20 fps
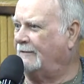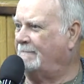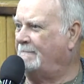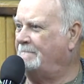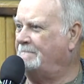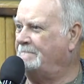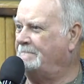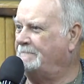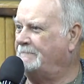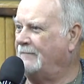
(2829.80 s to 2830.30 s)

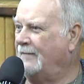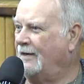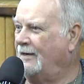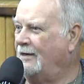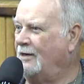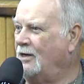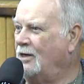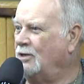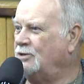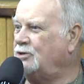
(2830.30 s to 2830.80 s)
and found
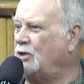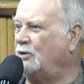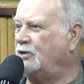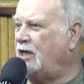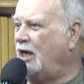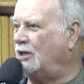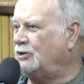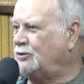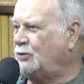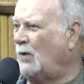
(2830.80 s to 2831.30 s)

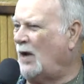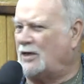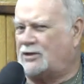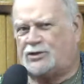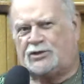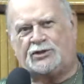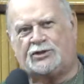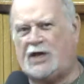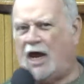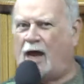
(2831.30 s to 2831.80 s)
innocent through
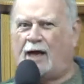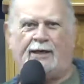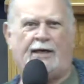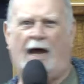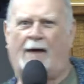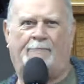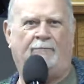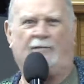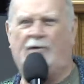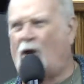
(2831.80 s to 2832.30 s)

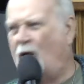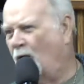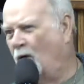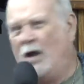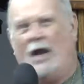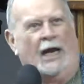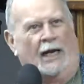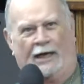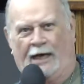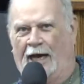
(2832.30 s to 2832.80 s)
Jesus'
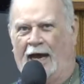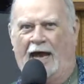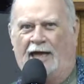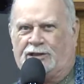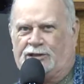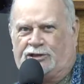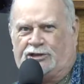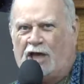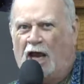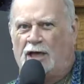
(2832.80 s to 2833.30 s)
blood.
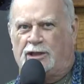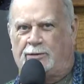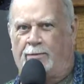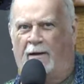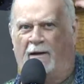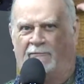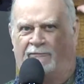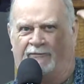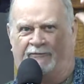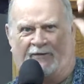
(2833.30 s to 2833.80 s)

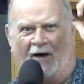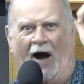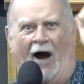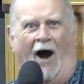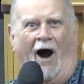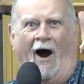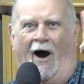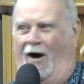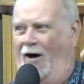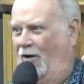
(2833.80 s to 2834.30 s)
So, guess
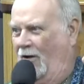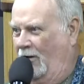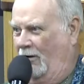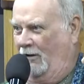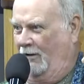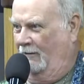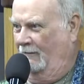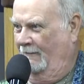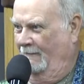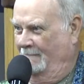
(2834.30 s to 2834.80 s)
what?
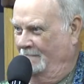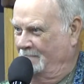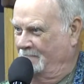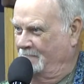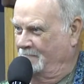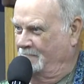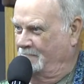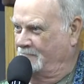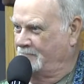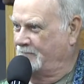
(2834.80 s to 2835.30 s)
Stand up
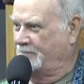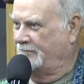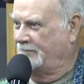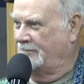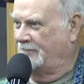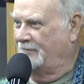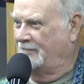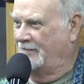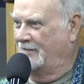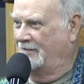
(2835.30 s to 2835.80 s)
and go,
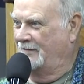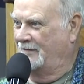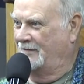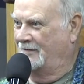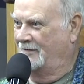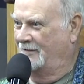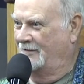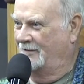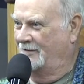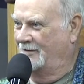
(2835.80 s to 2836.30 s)
let
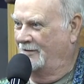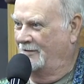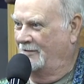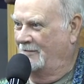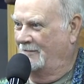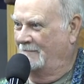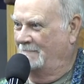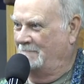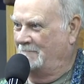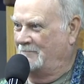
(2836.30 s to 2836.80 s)
judgment
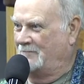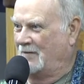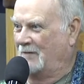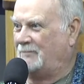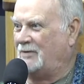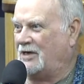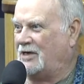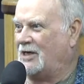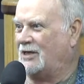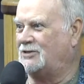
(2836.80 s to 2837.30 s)

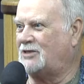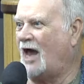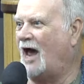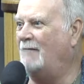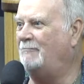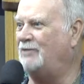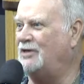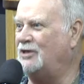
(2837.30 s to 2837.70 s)
fall